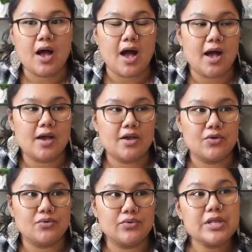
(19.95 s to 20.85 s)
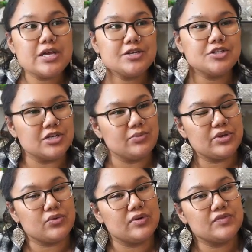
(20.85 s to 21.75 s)
I really shouldn't
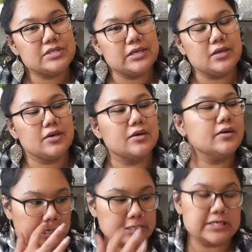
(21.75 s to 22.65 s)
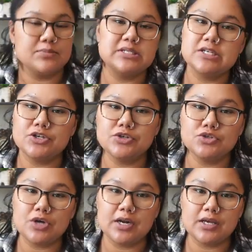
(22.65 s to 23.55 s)
be thrifting because I'm still
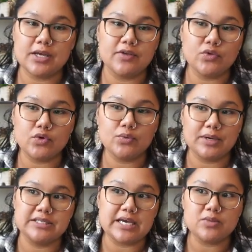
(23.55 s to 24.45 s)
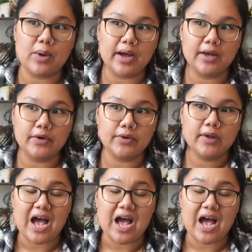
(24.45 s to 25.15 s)
trying to get through my death pile.